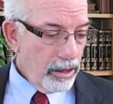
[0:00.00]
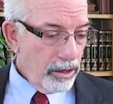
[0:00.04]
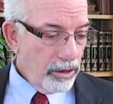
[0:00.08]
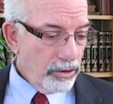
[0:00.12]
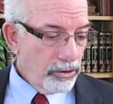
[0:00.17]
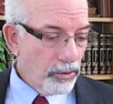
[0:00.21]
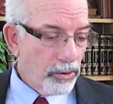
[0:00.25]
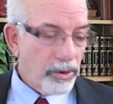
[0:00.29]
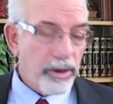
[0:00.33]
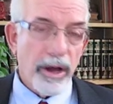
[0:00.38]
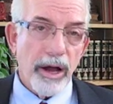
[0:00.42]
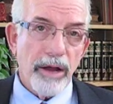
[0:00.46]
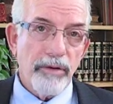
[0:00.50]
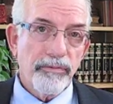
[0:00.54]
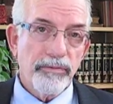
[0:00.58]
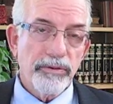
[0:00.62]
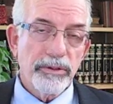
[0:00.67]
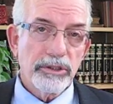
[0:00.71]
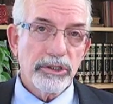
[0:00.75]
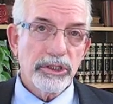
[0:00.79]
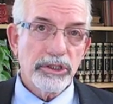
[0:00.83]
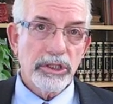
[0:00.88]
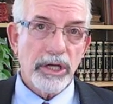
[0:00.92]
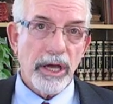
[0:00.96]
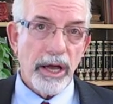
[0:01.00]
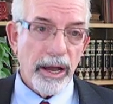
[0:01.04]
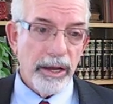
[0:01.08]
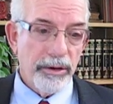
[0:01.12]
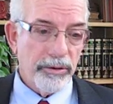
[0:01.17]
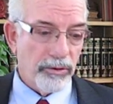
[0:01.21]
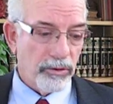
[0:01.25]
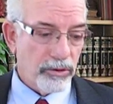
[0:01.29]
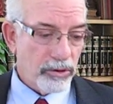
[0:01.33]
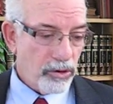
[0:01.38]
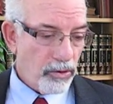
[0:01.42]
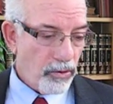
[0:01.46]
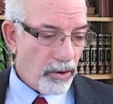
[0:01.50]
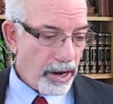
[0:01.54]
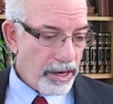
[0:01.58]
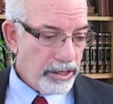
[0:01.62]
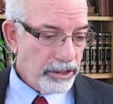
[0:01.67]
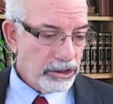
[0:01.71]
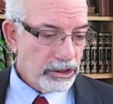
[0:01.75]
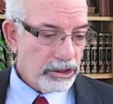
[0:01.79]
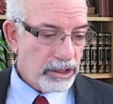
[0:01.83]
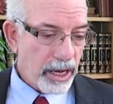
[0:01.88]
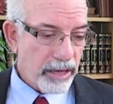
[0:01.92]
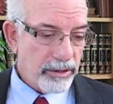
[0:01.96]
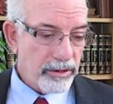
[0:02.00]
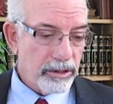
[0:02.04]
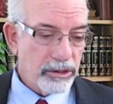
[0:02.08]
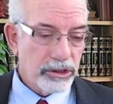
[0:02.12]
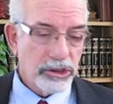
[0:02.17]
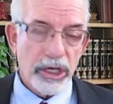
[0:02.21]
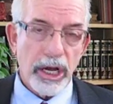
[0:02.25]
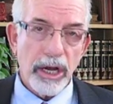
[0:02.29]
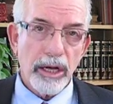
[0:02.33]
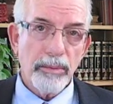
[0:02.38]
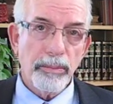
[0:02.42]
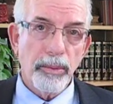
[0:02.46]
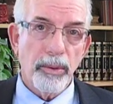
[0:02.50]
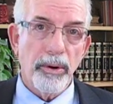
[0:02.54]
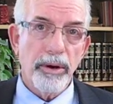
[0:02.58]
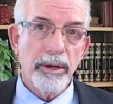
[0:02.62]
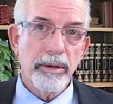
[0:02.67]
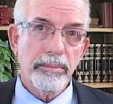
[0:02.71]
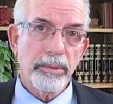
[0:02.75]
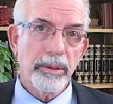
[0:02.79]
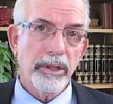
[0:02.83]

Your conference title, Christ at the Checkpoint,